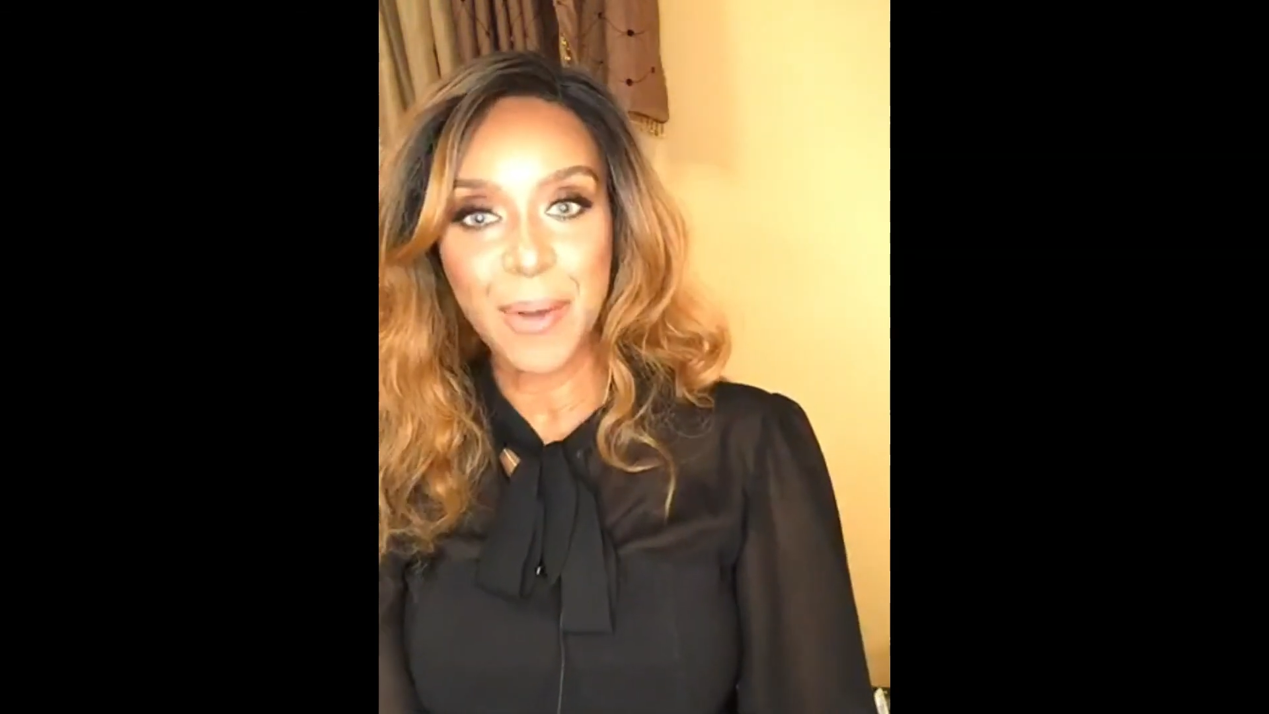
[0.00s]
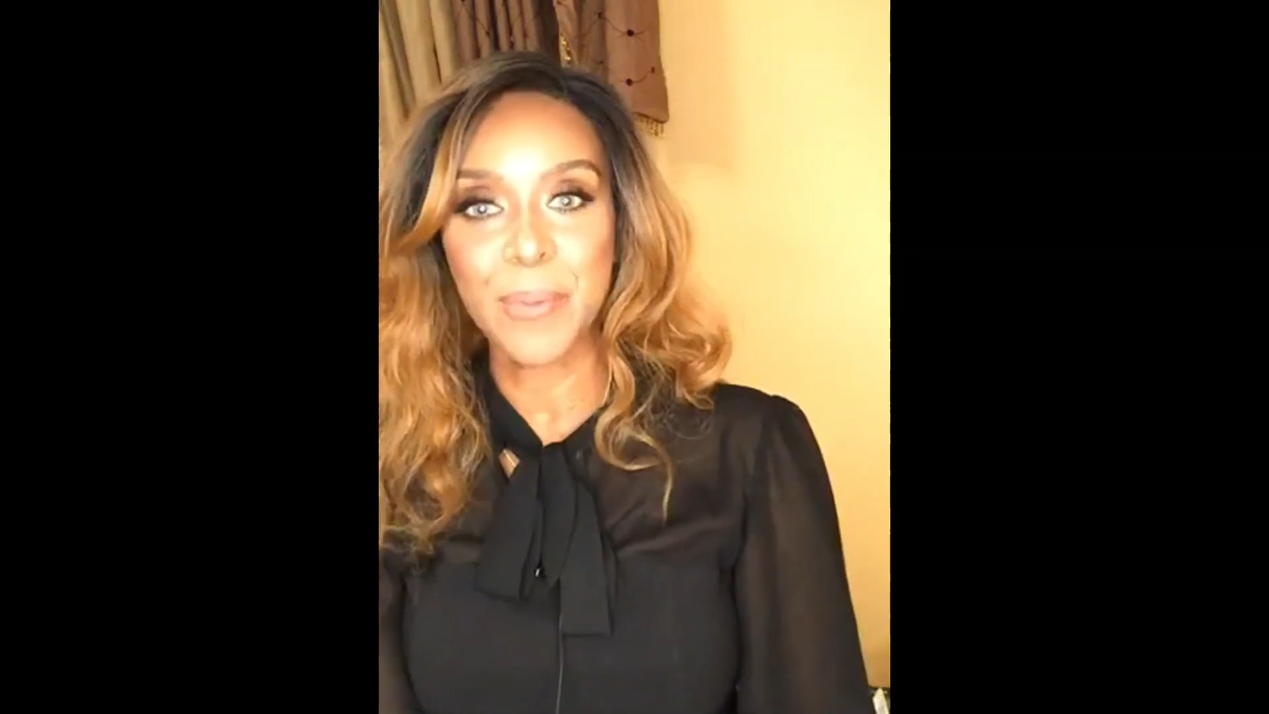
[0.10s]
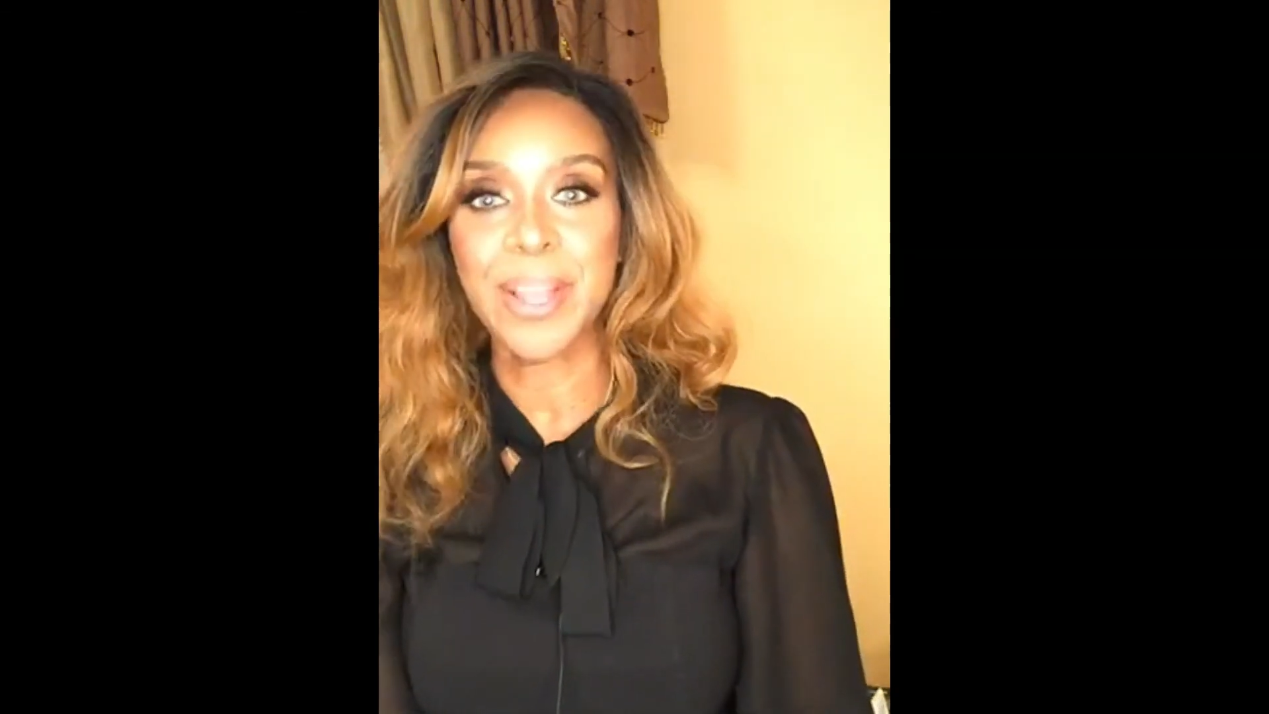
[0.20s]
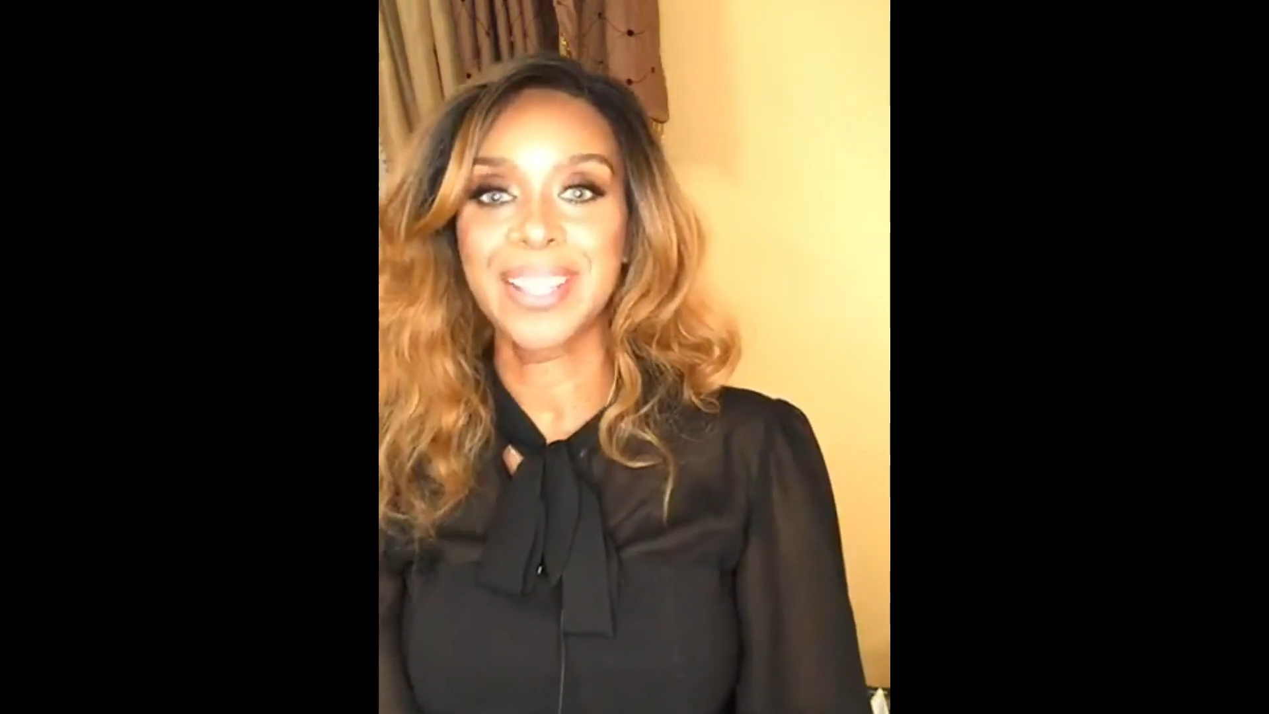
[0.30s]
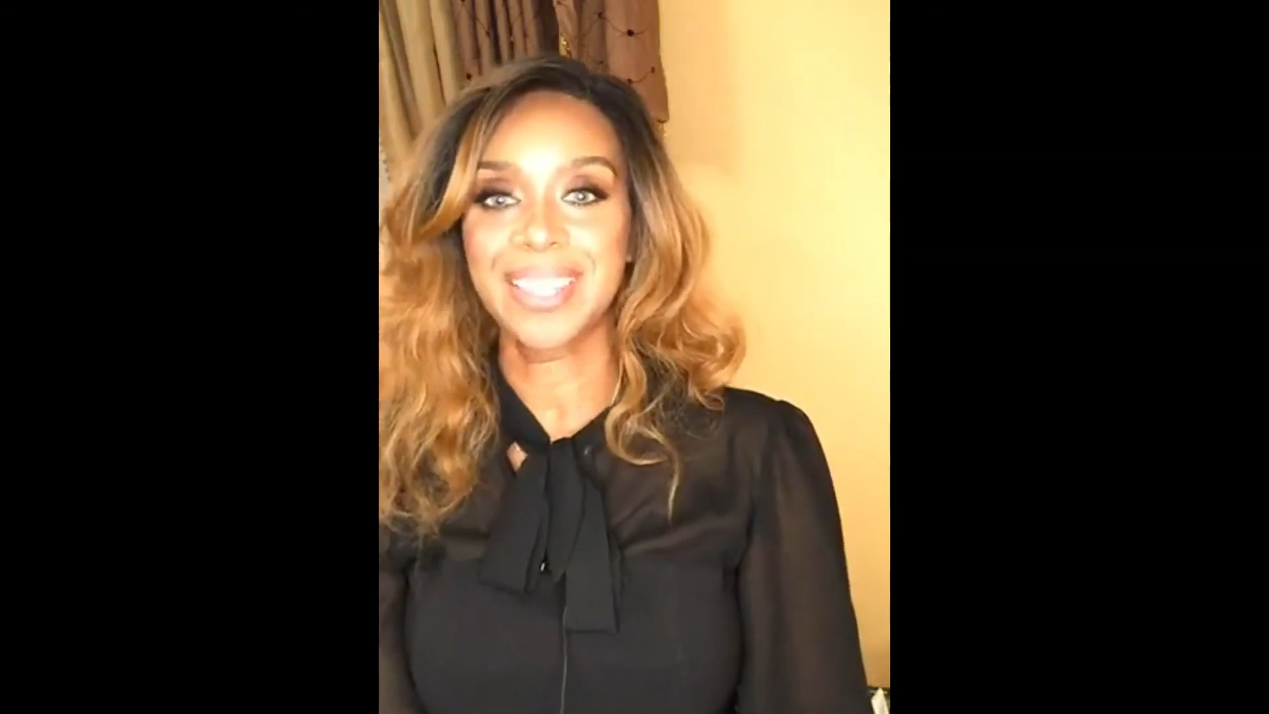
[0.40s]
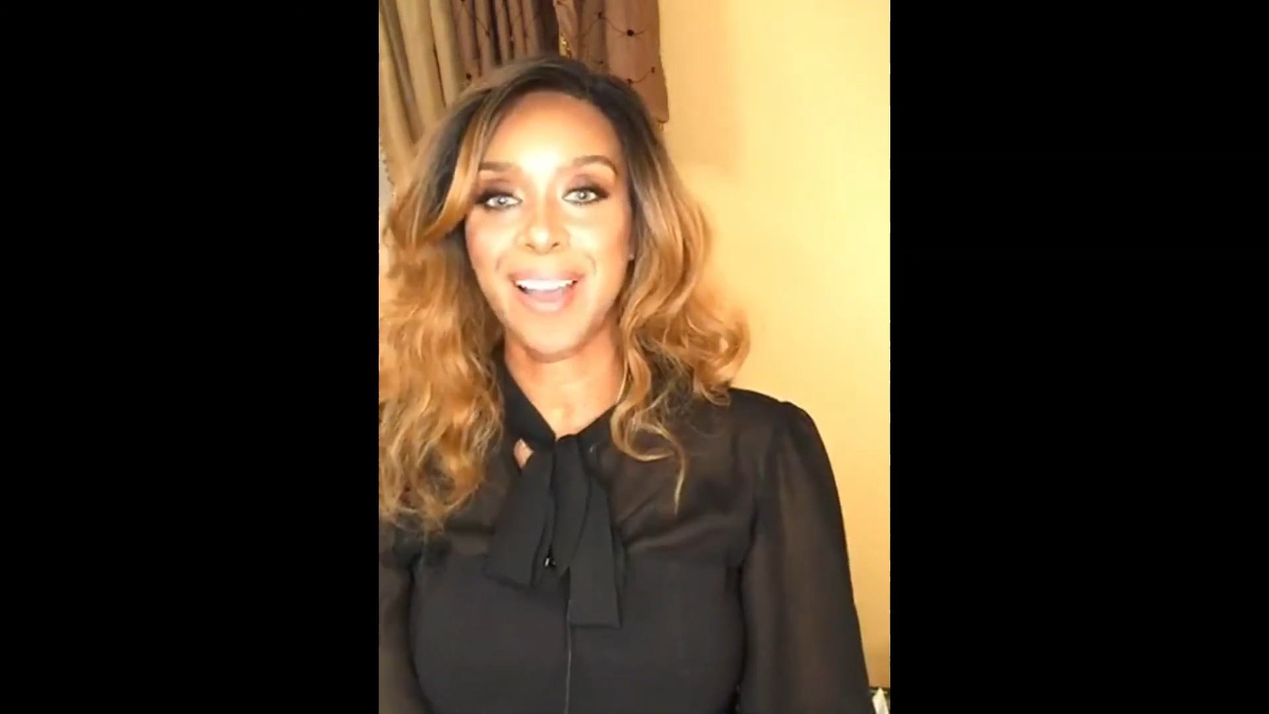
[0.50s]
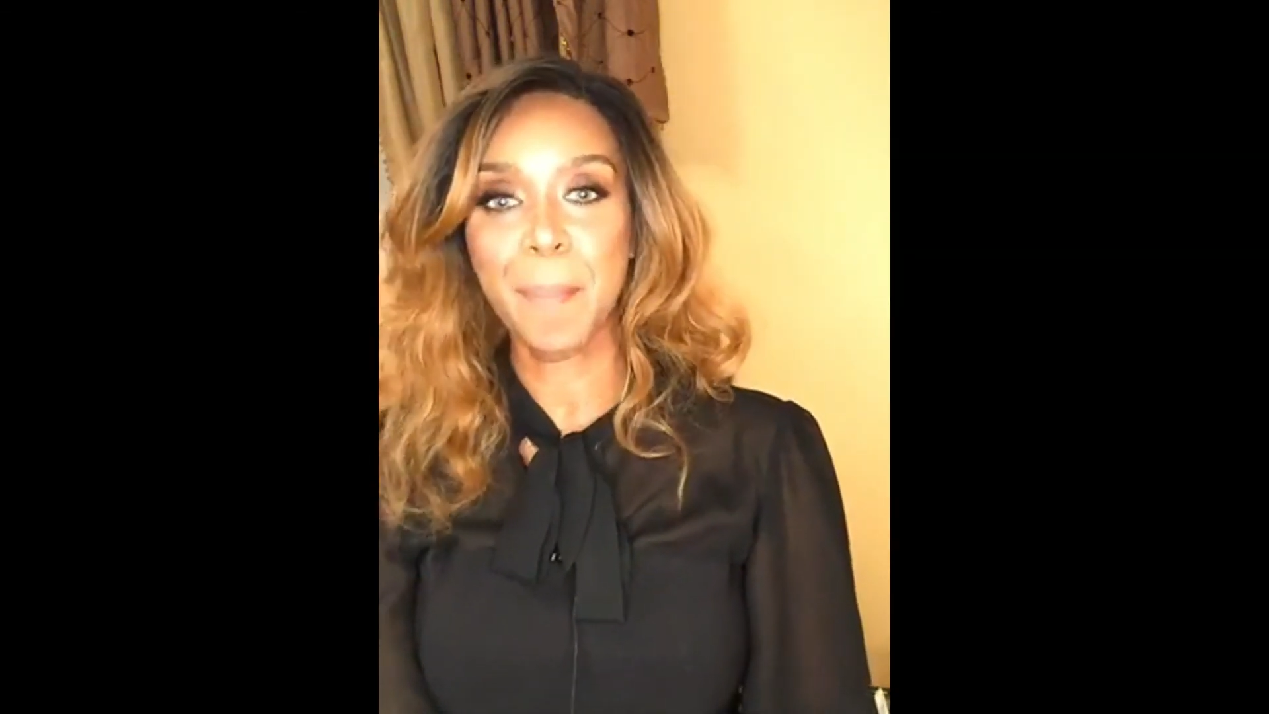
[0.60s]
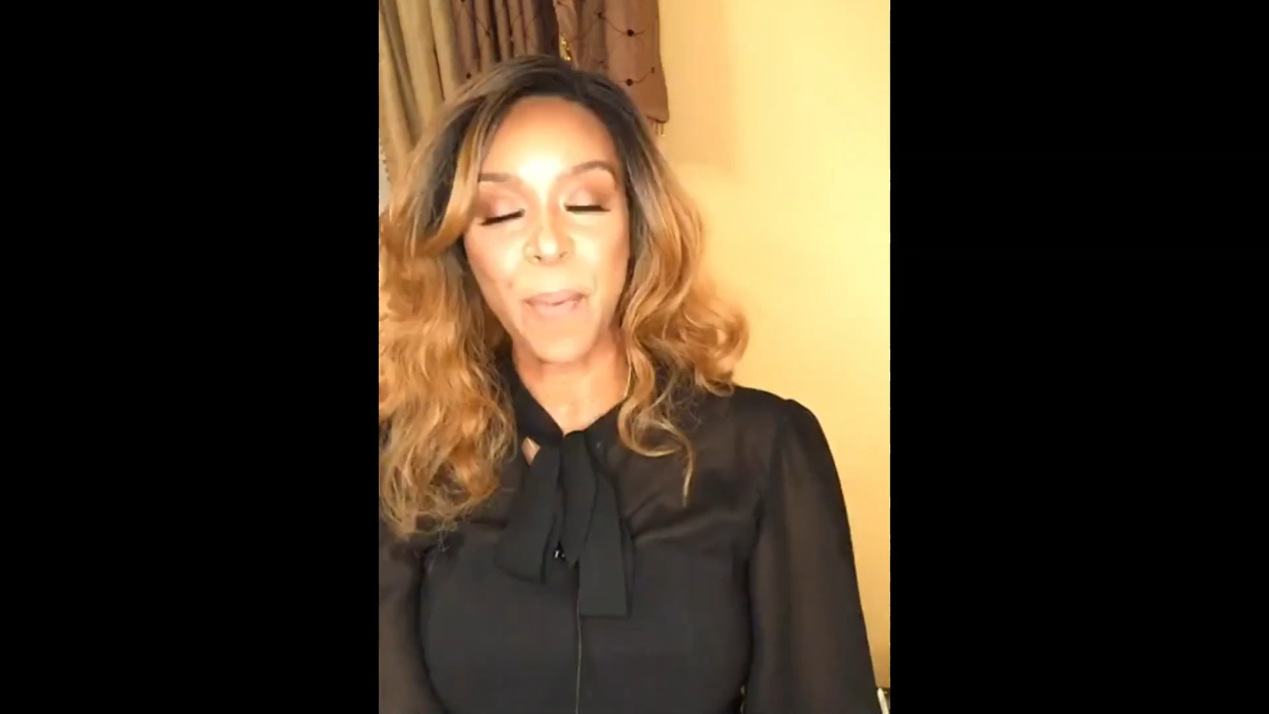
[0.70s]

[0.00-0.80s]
with